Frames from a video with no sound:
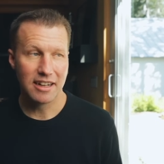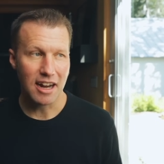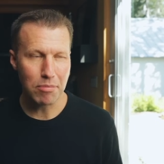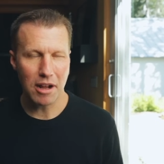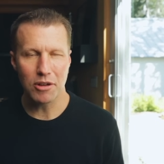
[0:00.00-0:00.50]

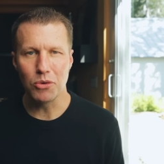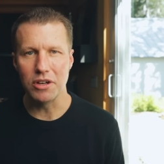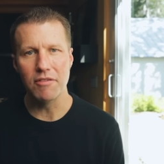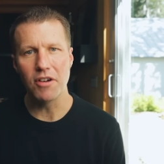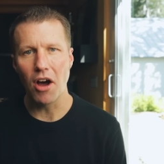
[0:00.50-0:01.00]
I probably
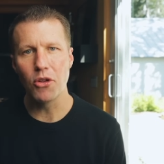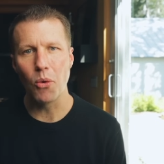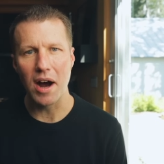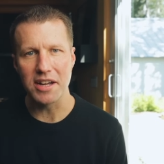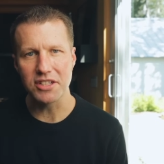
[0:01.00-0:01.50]
wouldn't have
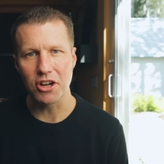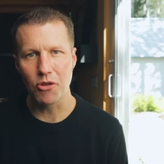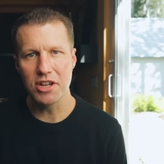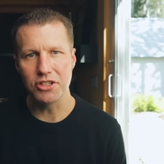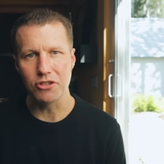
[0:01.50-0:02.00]
otherwise
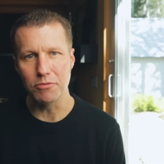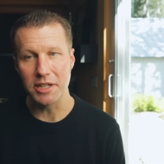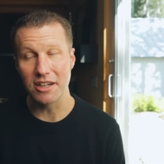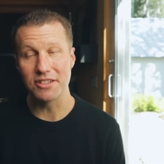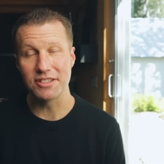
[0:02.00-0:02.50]
agreed to
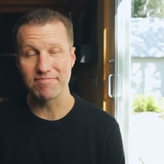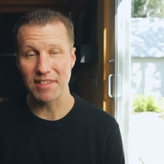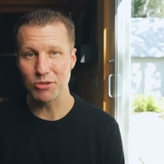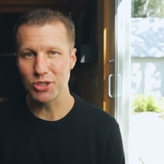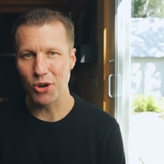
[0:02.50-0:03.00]
because I was so